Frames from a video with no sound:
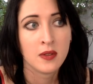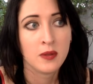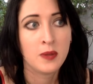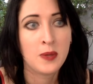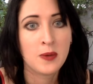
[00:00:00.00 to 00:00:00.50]

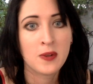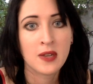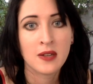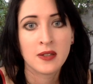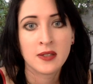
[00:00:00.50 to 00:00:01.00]
We'd be
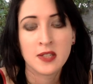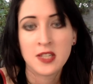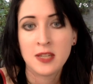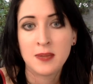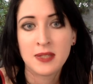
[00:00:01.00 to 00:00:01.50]
walking around in
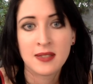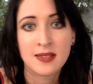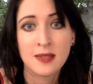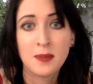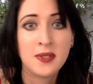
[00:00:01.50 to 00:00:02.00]
sheepskin
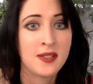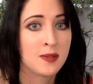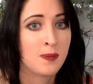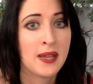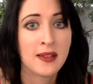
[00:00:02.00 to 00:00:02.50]

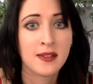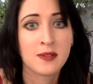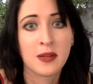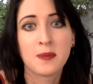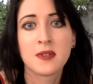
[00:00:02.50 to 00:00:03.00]
slippers,
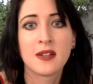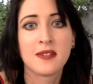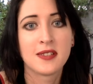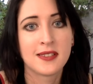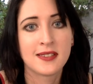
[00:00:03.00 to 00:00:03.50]
blankets wrapped
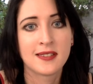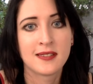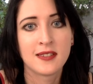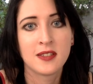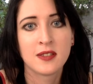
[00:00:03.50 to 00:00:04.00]
around us,
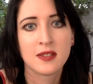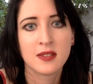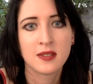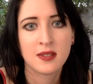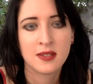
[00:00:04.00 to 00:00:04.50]
and
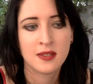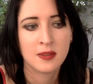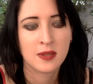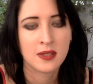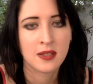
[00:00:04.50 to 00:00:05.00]
this is
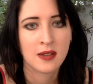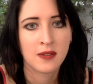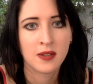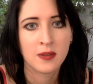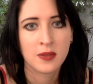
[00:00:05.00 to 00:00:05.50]
what South
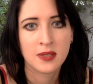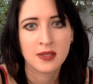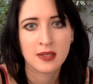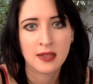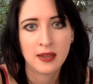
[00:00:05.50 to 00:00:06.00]
African
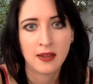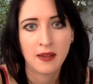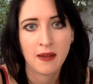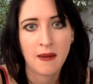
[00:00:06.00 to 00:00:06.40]
winters are like.